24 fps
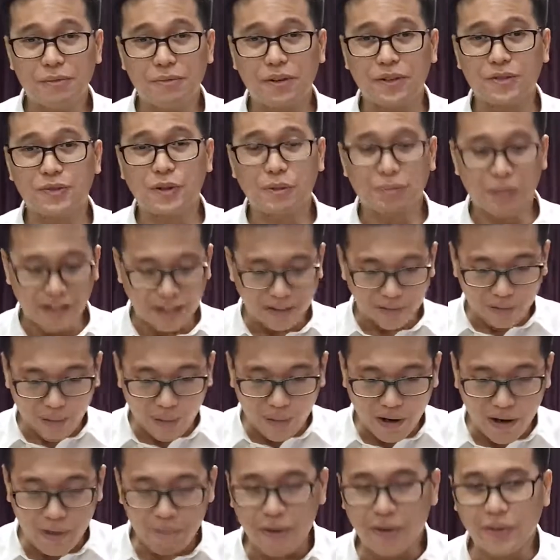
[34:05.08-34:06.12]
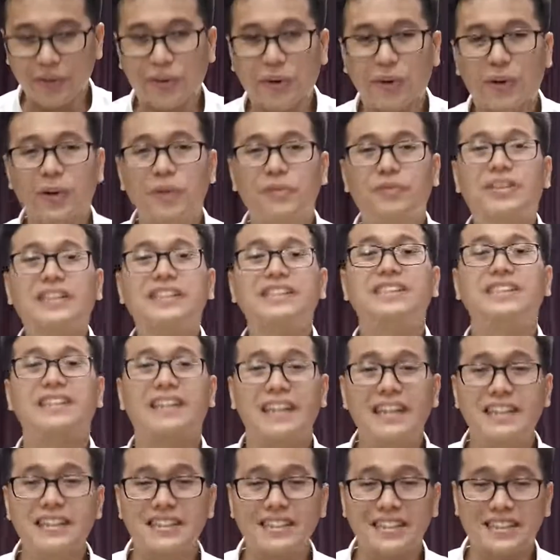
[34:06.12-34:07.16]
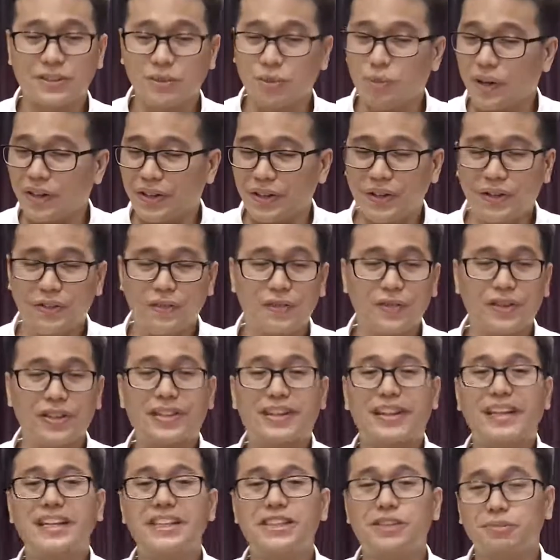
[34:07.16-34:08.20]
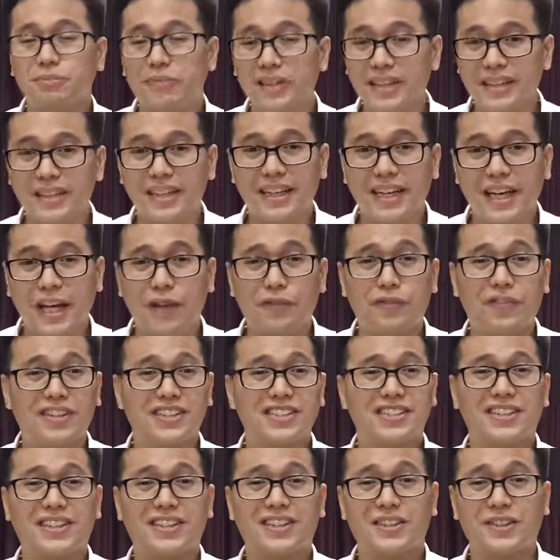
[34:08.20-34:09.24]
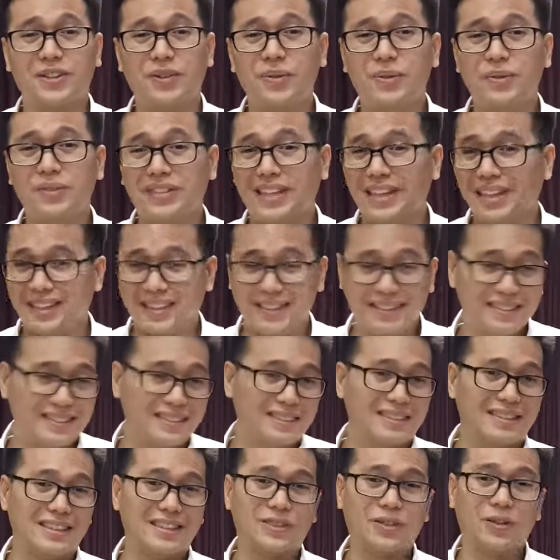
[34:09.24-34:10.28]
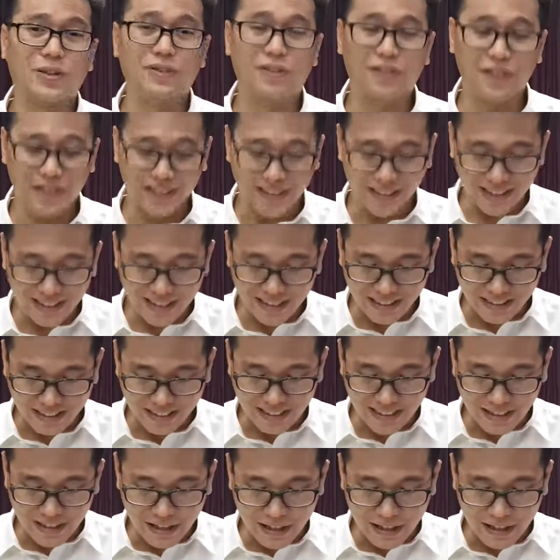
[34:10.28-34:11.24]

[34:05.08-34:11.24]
because we may talk about all of these things, these wonderful things, but if it's not true, then it's all for nothing.